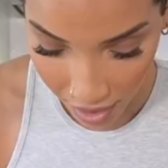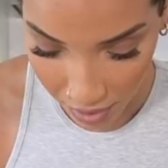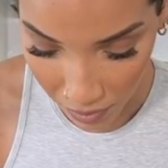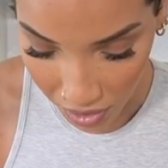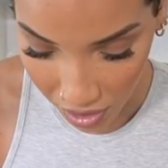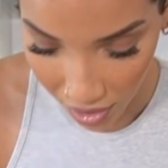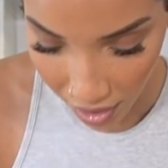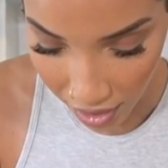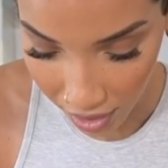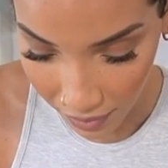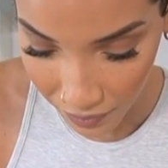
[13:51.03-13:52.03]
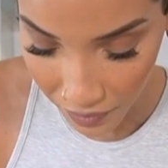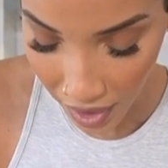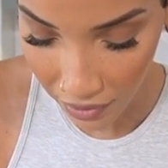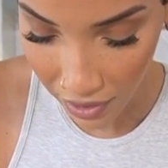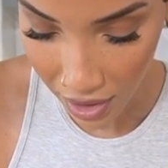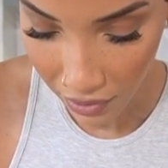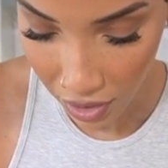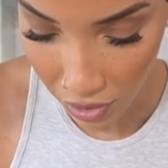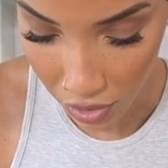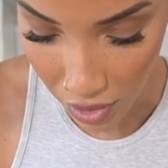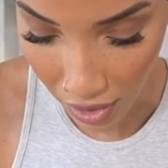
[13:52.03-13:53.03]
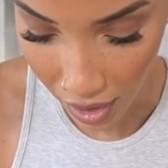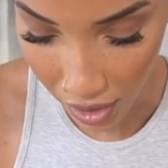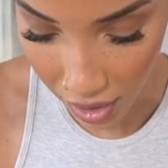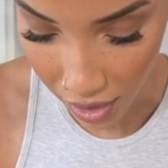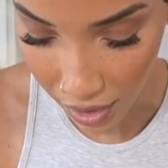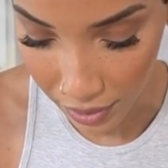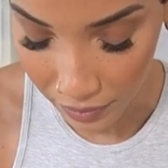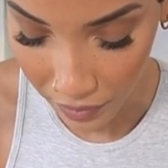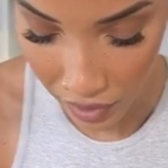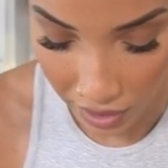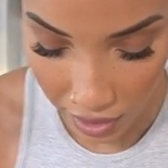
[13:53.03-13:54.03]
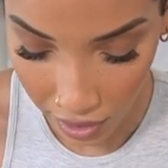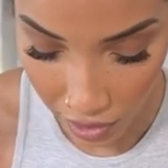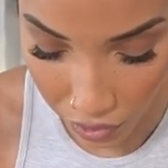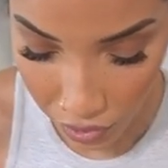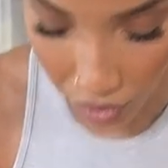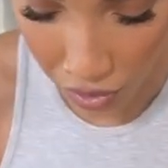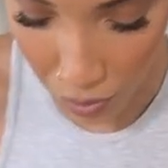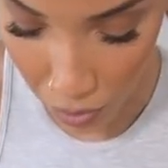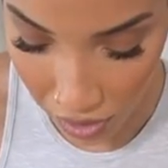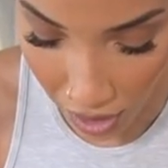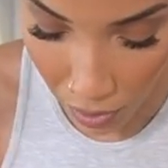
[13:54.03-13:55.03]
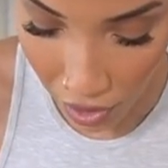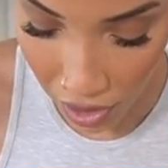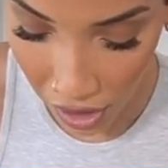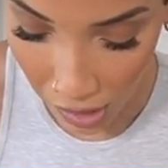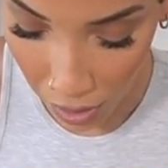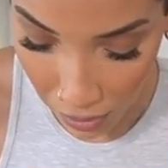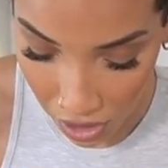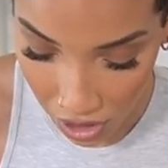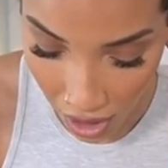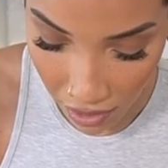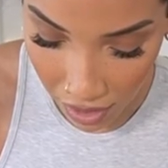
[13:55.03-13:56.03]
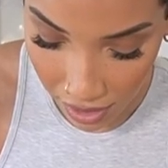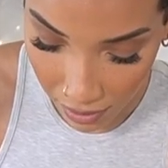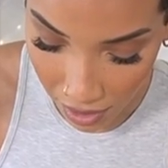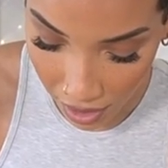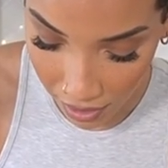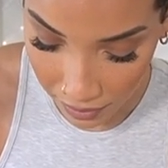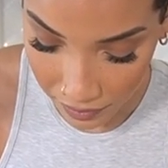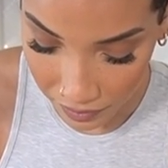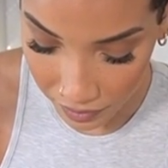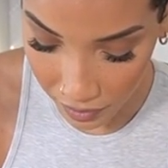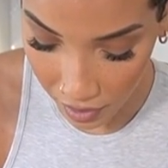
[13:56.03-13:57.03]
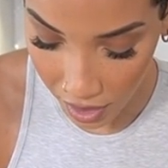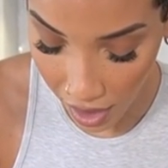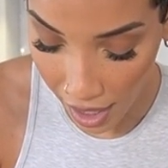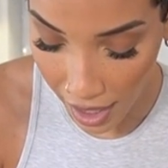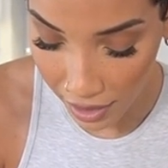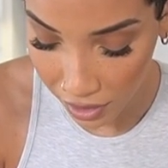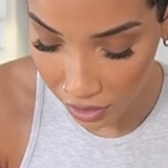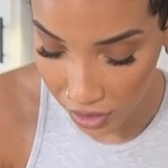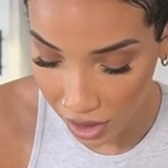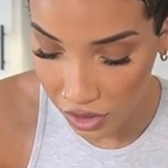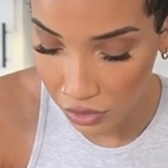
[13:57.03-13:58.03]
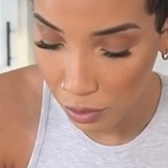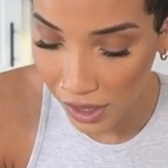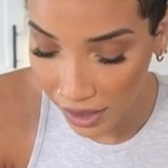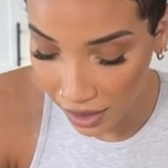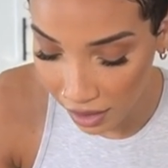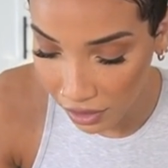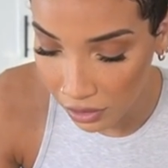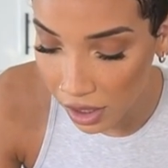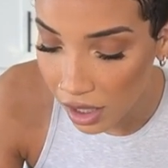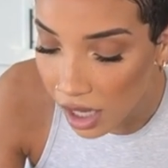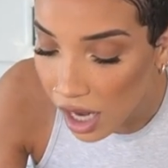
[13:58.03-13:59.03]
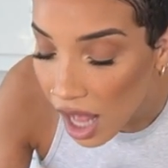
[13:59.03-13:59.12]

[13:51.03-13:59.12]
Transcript: Especially like, I feel like if you were doing like a little girl's birthday party or a baby shower or something, add a little touch of pink everywhere.